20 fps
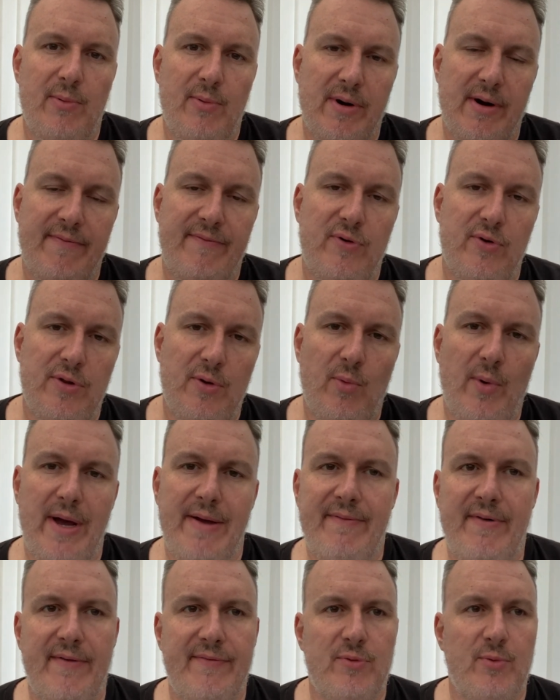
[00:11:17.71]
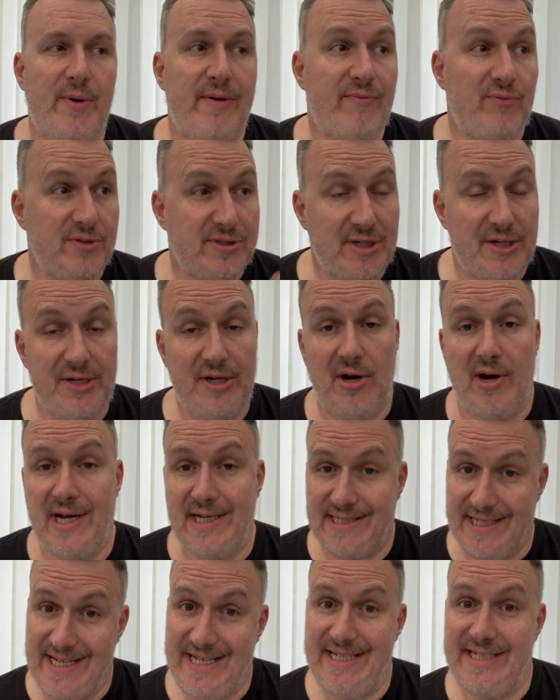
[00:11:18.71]
Where I thought the wave after wave was a
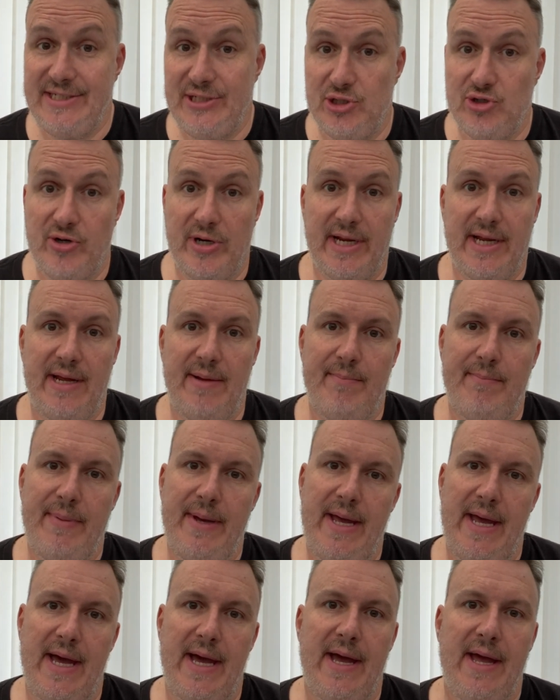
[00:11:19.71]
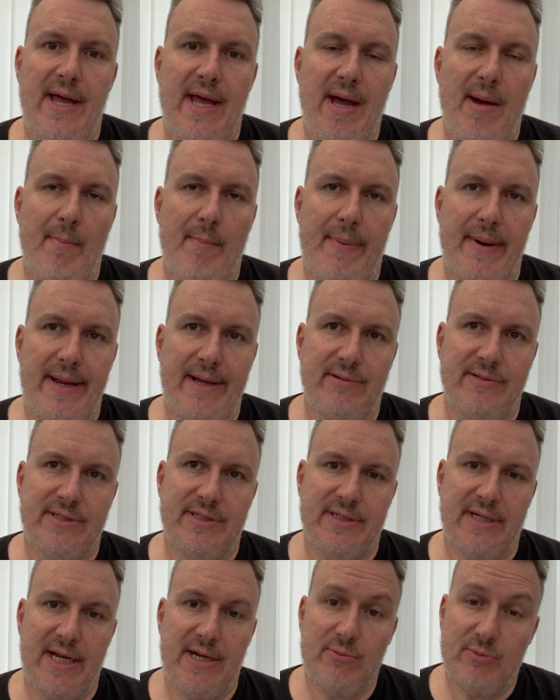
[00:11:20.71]
nice, easy drinking beer, but it
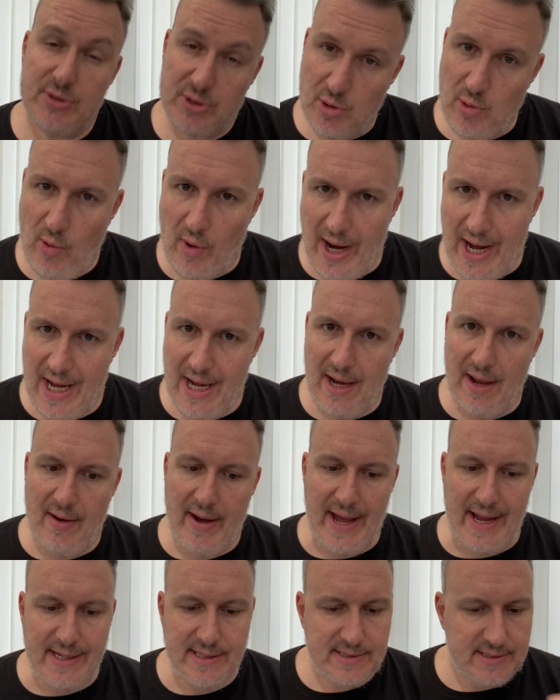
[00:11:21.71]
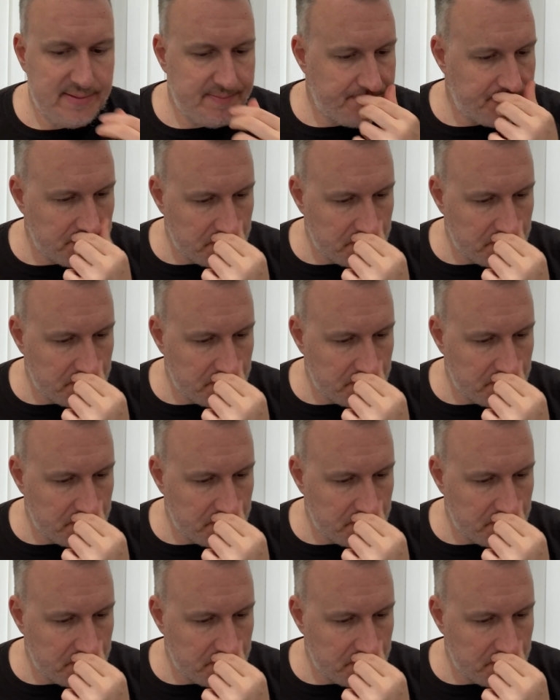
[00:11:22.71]
was it was quite light.